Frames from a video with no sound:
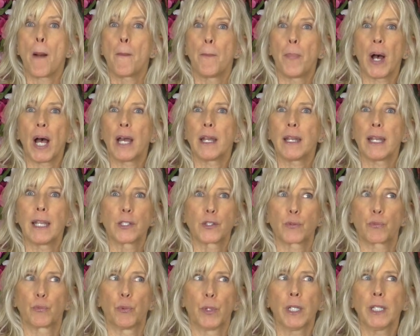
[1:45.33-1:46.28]
but
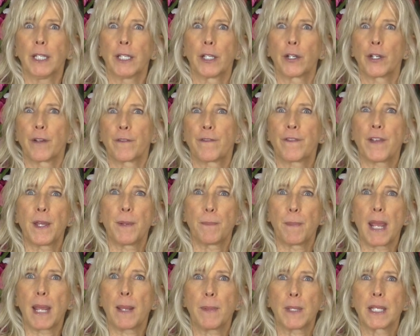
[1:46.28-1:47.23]
it's really going to fit
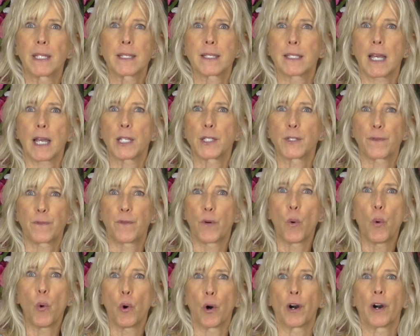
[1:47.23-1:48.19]
maybe a size
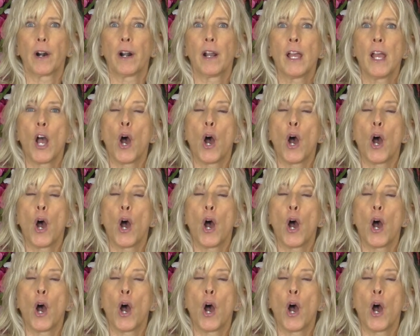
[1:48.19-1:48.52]
4.